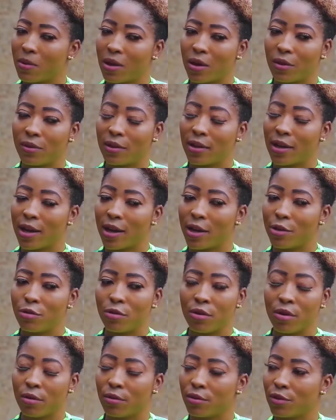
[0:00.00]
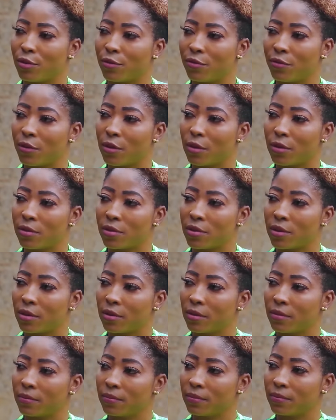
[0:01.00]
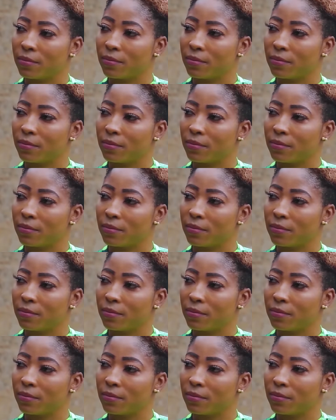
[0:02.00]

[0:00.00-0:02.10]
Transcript: you about the guy you called your fiancé.